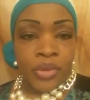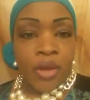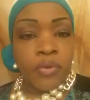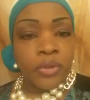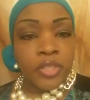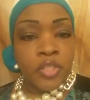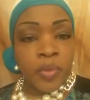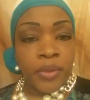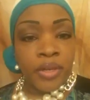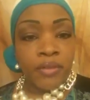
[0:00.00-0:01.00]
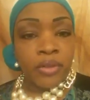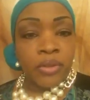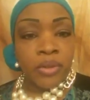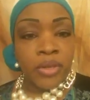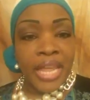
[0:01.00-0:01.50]
For the Spirit of the
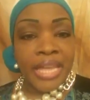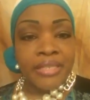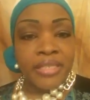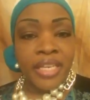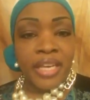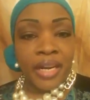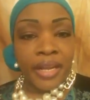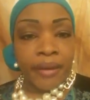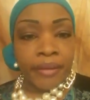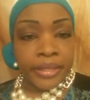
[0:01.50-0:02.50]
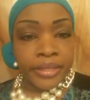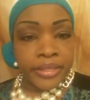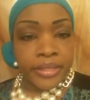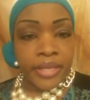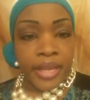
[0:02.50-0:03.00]
Lord has declared in
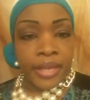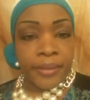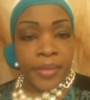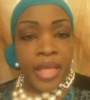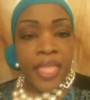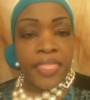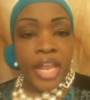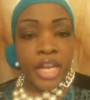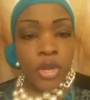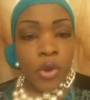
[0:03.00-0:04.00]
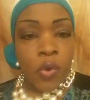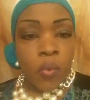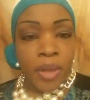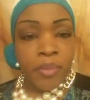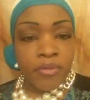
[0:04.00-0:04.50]
this day that no
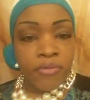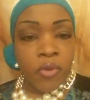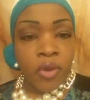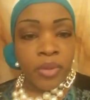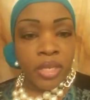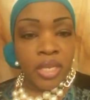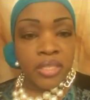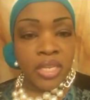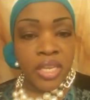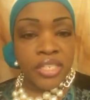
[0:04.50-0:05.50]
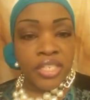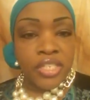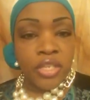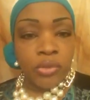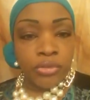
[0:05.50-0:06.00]
weapon formed against his
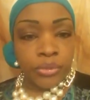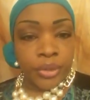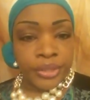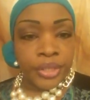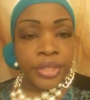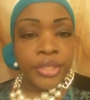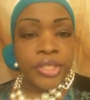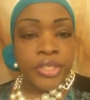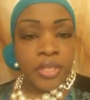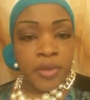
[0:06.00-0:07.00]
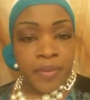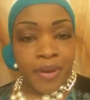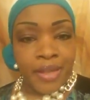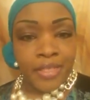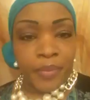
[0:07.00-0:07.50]
children shall
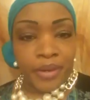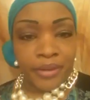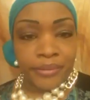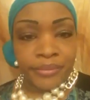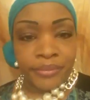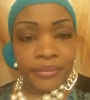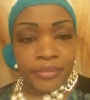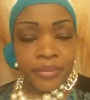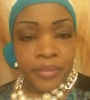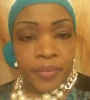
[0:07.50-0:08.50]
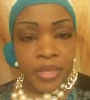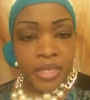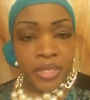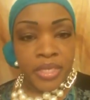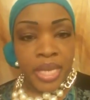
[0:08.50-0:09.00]
prosper.
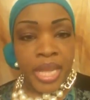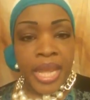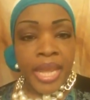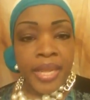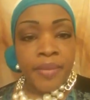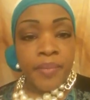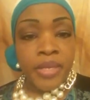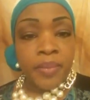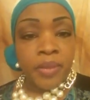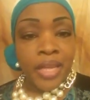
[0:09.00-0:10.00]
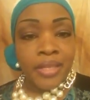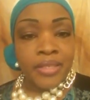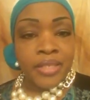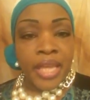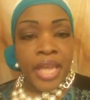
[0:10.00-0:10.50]
Peace and be
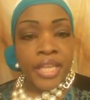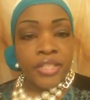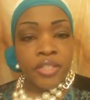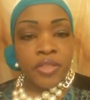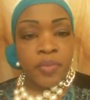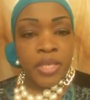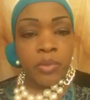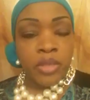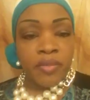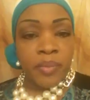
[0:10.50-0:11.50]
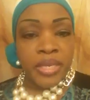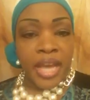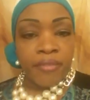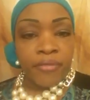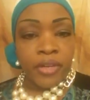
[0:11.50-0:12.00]
blessed. And to the people of
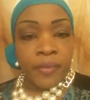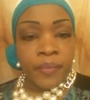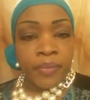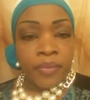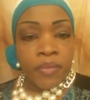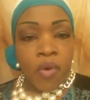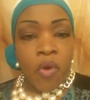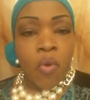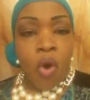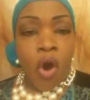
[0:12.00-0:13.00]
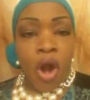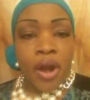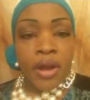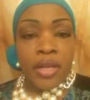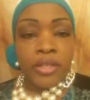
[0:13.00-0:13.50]
Biafra who
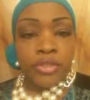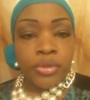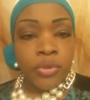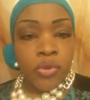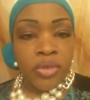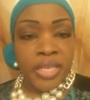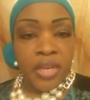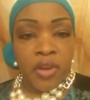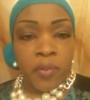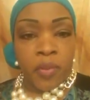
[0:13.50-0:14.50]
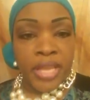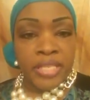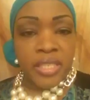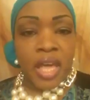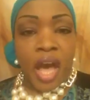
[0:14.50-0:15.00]
are truly
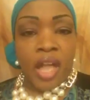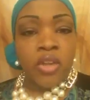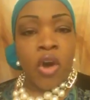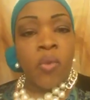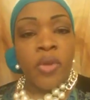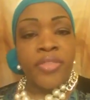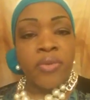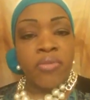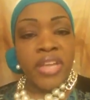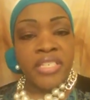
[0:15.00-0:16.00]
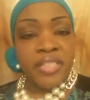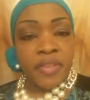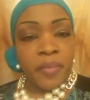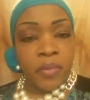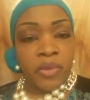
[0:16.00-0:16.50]
oppressed, along with the rest of
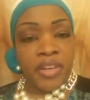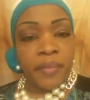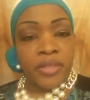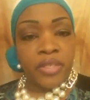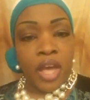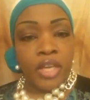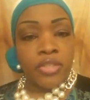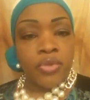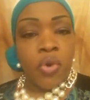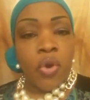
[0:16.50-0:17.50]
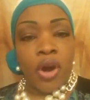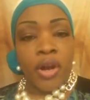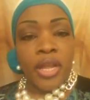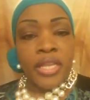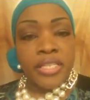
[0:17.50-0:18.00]
the people that I've been talking to who
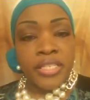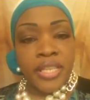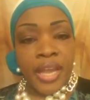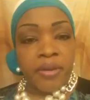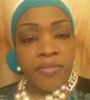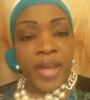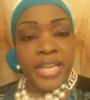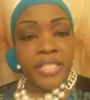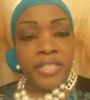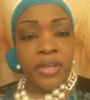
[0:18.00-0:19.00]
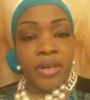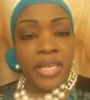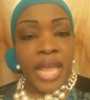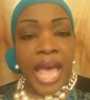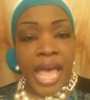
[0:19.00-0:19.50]
are sacrificing their
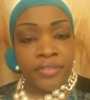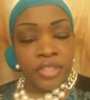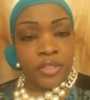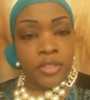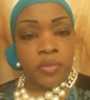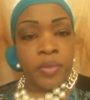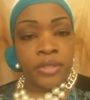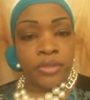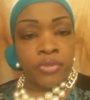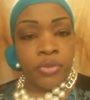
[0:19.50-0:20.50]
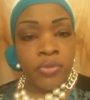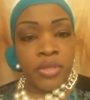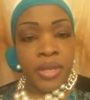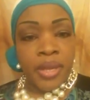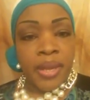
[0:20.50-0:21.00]
lives just to speak the
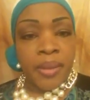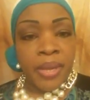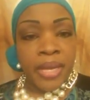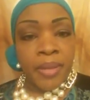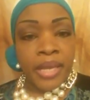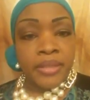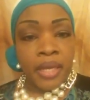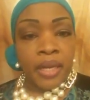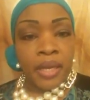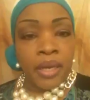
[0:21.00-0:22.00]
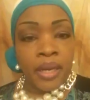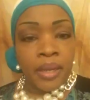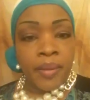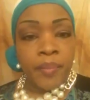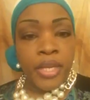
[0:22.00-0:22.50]
truth, may my tongue
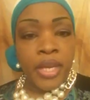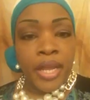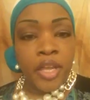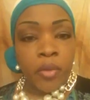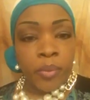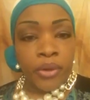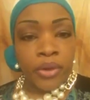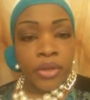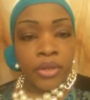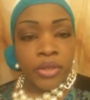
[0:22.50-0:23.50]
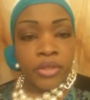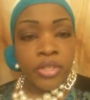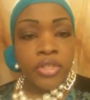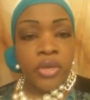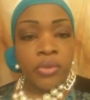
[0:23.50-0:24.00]
be a helper
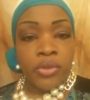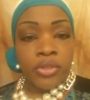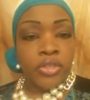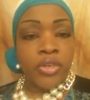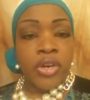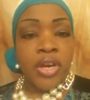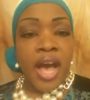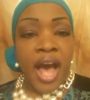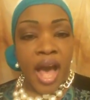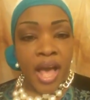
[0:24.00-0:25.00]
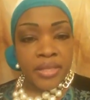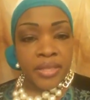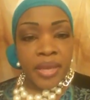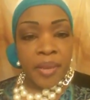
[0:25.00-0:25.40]
to your cause.